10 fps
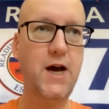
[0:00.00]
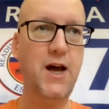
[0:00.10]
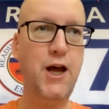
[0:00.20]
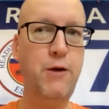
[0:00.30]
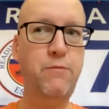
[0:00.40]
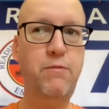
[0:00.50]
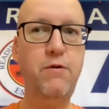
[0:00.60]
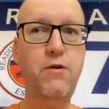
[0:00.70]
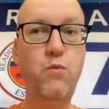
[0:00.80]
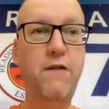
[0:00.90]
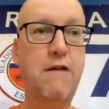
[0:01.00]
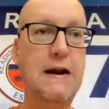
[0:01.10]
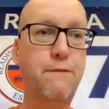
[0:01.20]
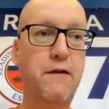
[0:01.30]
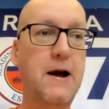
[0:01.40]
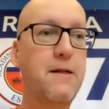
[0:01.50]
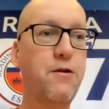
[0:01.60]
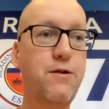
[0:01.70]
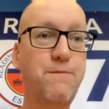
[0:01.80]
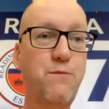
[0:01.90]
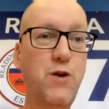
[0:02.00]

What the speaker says: We're Reading fans.